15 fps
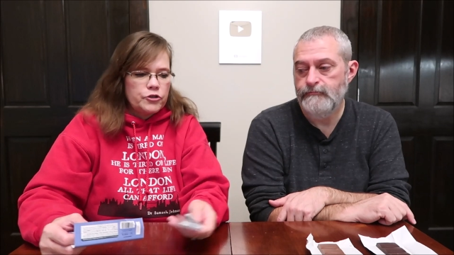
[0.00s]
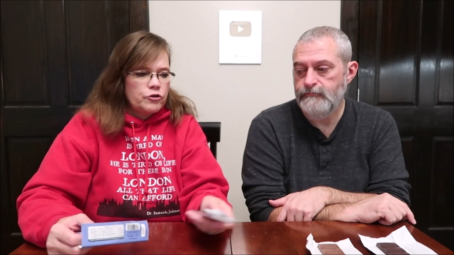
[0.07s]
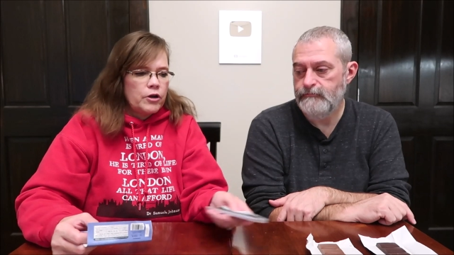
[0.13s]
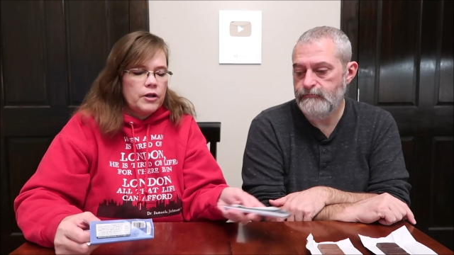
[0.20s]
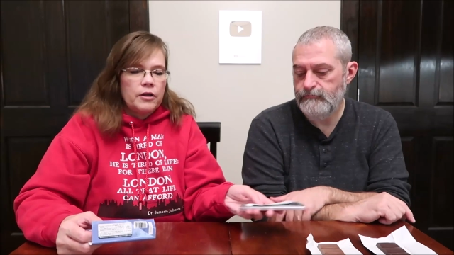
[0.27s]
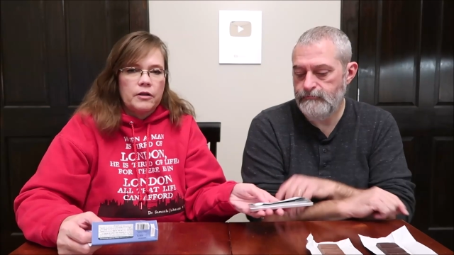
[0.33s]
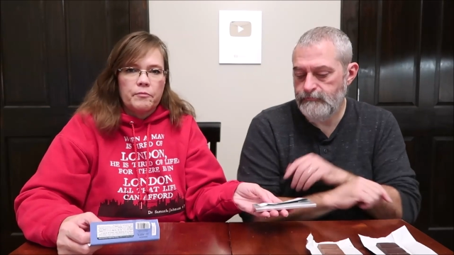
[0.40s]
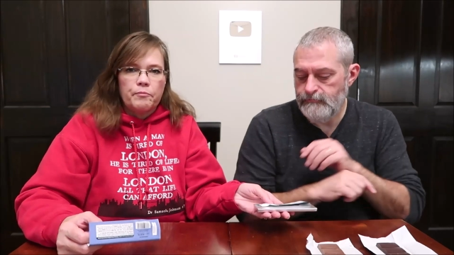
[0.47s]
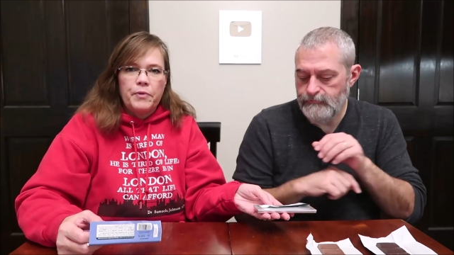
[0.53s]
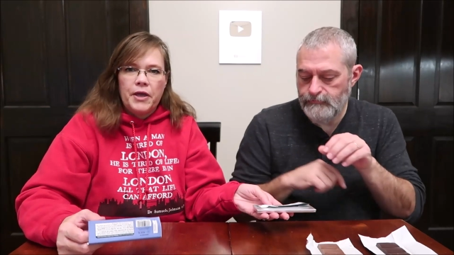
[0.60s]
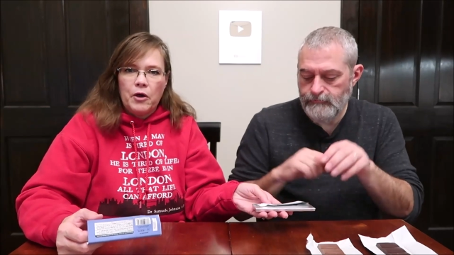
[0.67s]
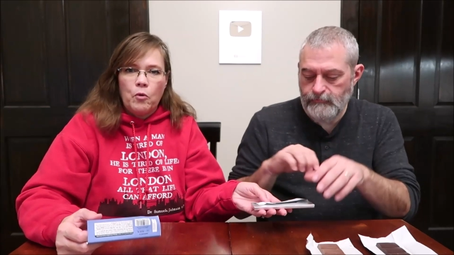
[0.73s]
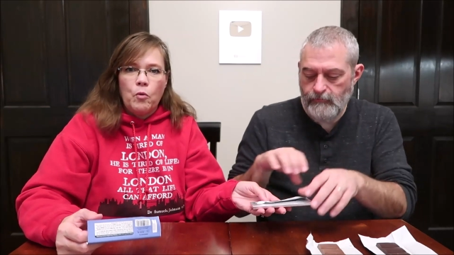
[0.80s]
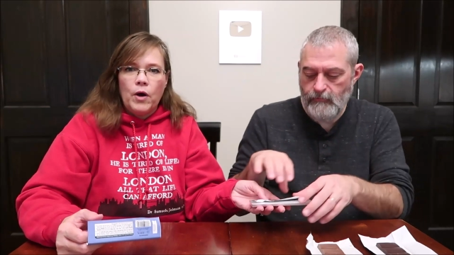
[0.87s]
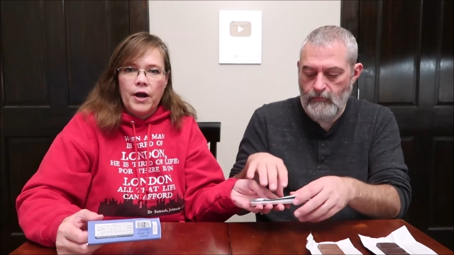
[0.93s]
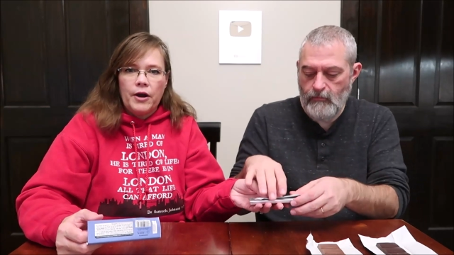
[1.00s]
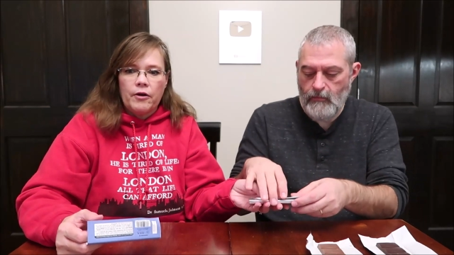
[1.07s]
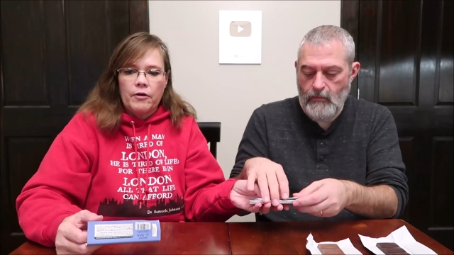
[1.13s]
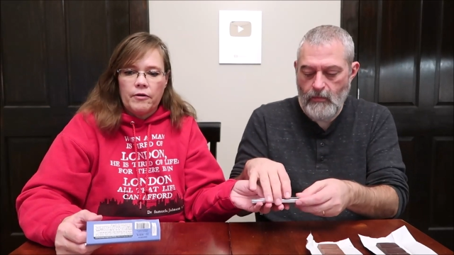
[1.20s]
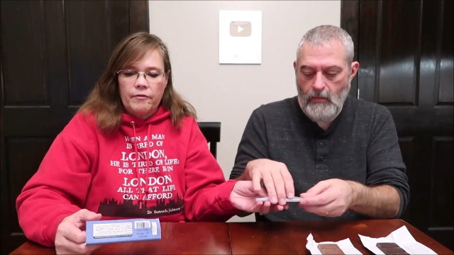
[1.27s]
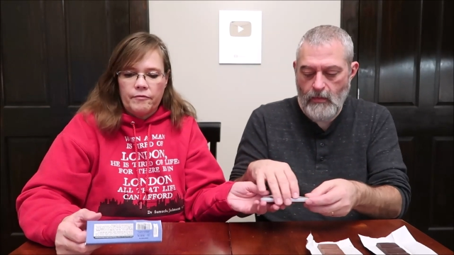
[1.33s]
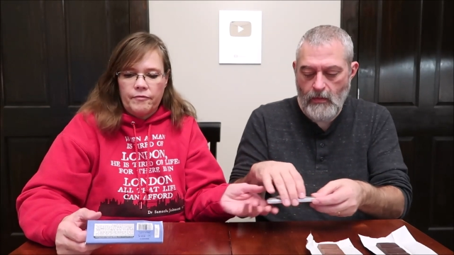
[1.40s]
Speaker 1: try to be
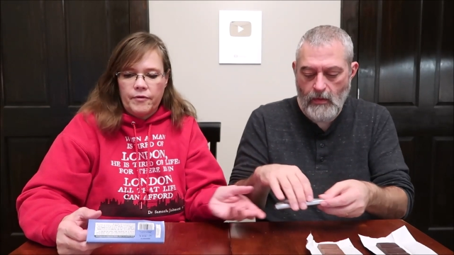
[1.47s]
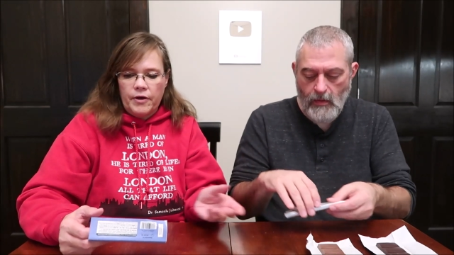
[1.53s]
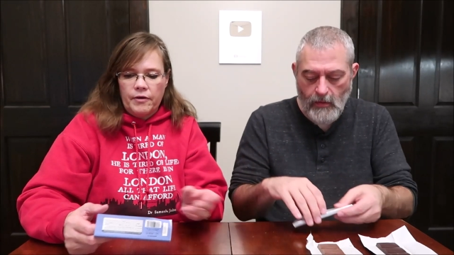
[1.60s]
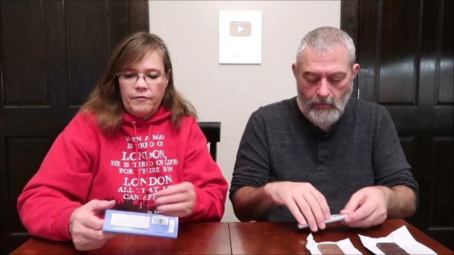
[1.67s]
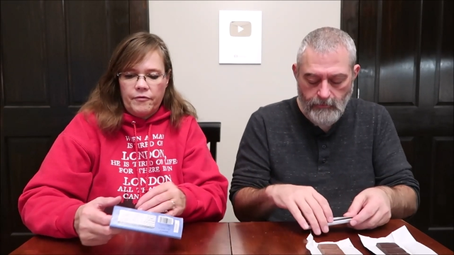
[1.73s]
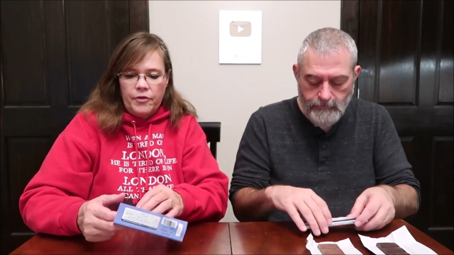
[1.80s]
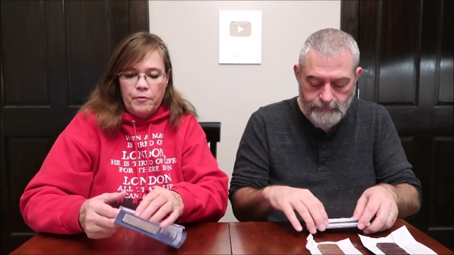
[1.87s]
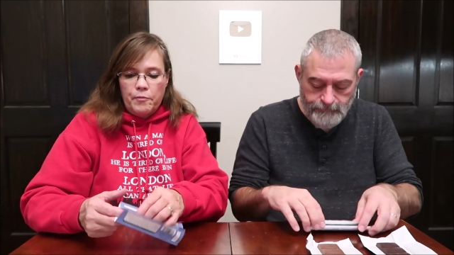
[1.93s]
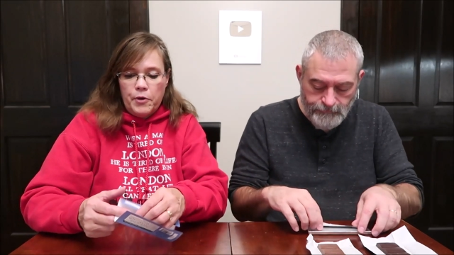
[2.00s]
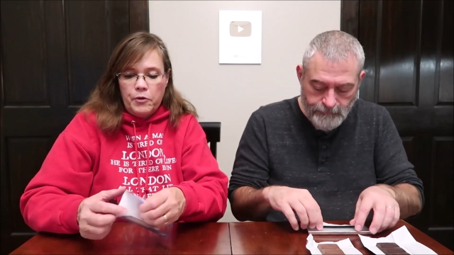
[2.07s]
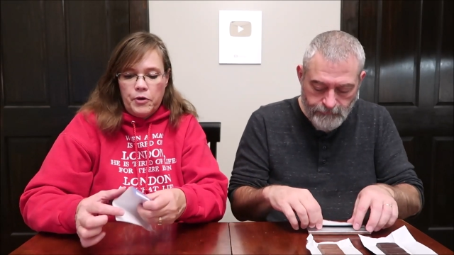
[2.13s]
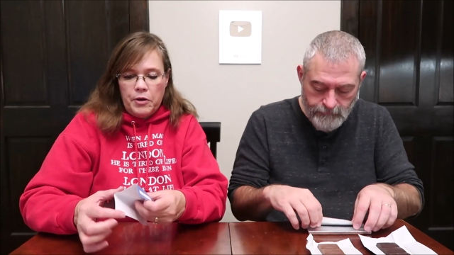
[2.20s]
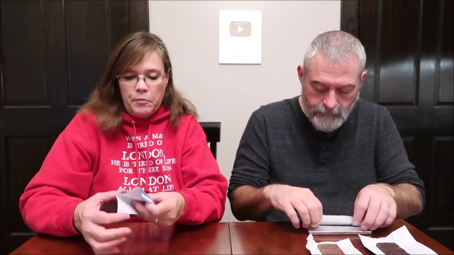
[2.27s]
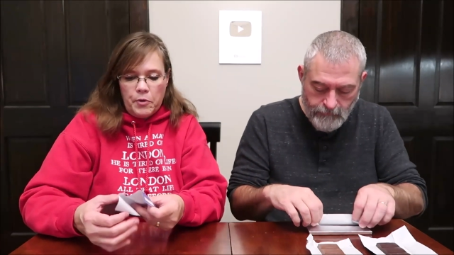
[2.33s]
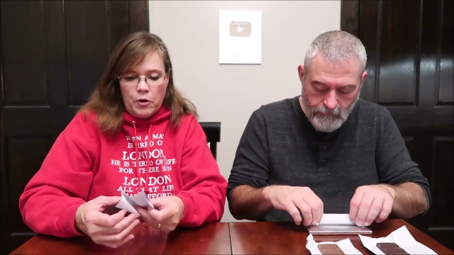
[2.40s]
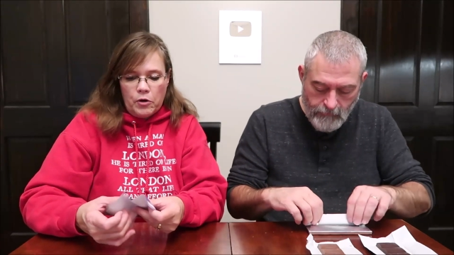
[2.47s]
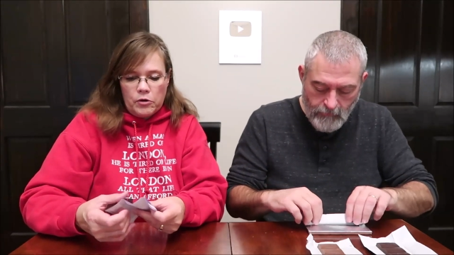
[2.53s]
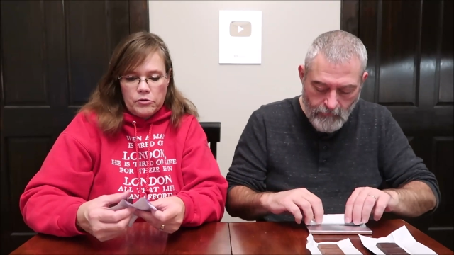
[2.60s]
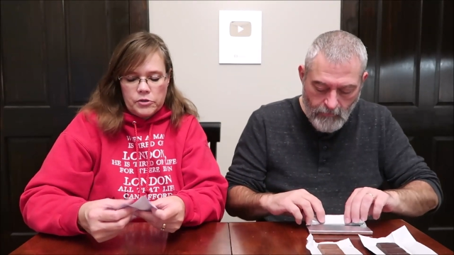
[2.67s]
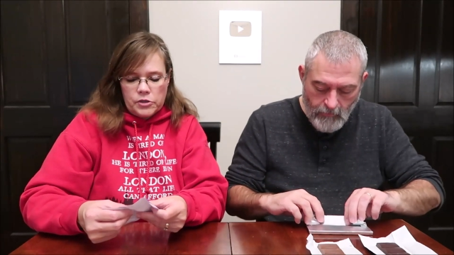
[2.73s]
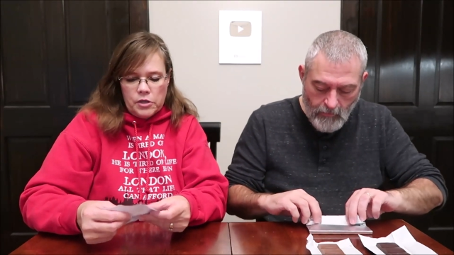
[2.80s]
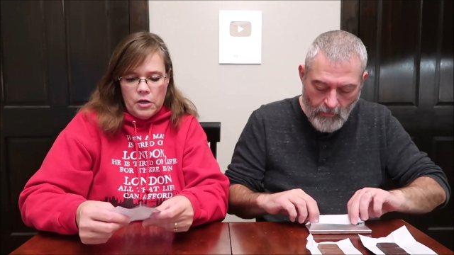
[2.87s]
aware of, of the
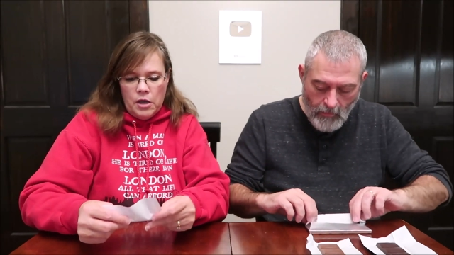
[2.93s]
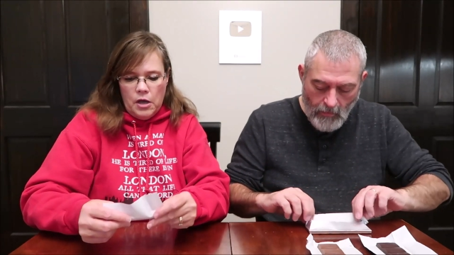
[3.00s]
Moodibars.